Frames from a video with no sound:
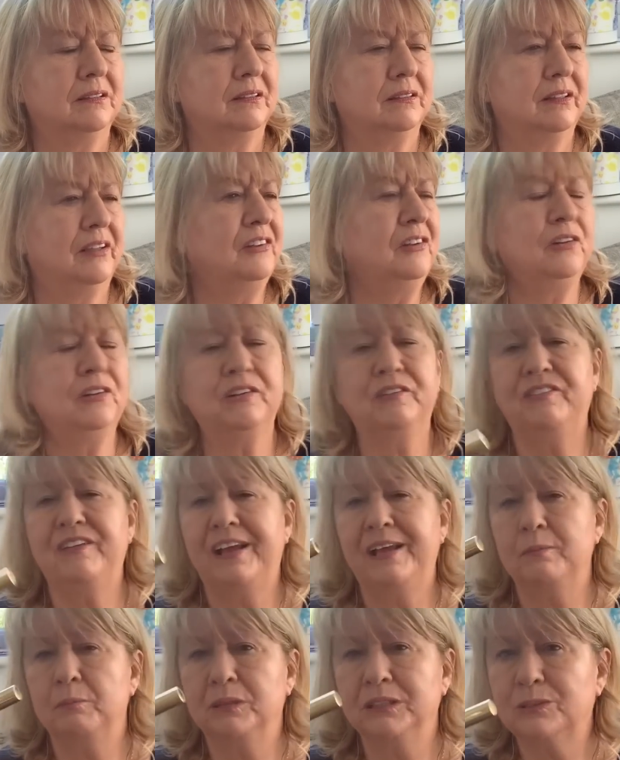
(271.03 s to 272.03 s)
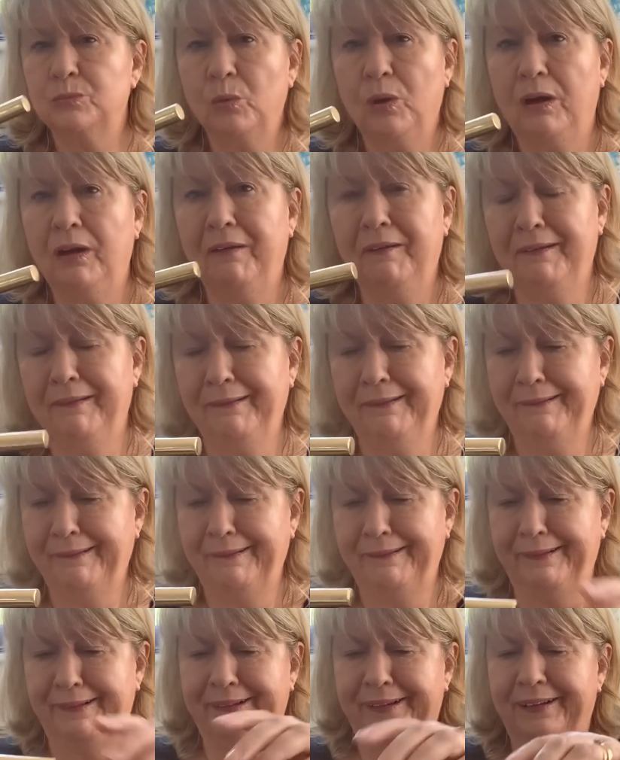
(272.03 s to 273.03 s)
Another famous one.
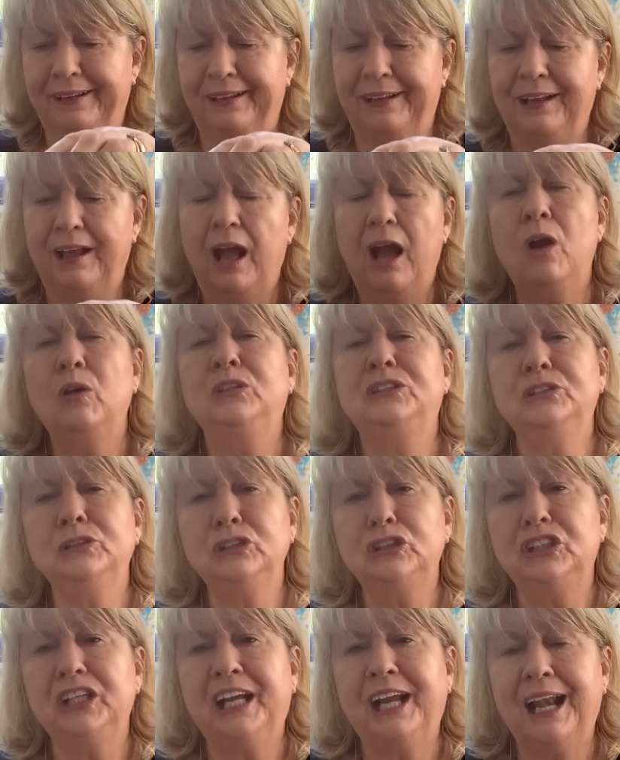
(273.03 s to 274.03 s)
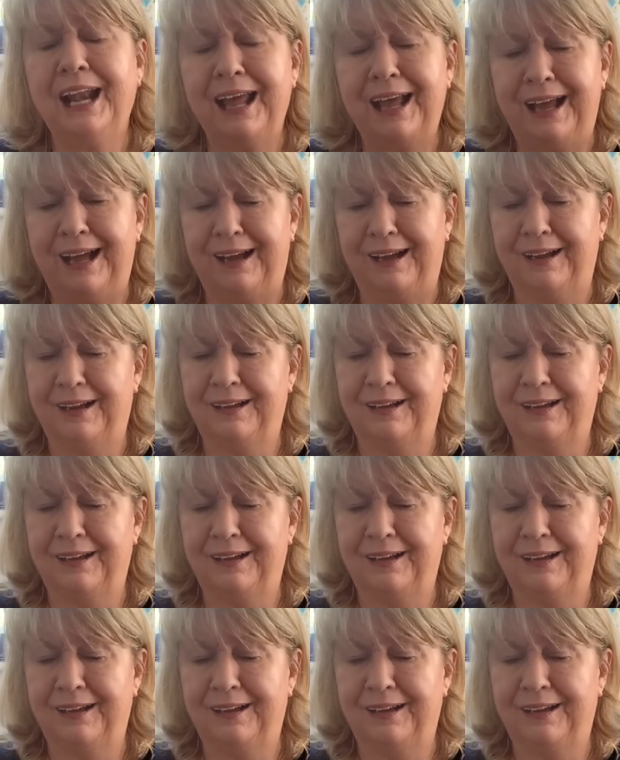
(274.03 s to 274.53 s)
Oh, Tushy Clat.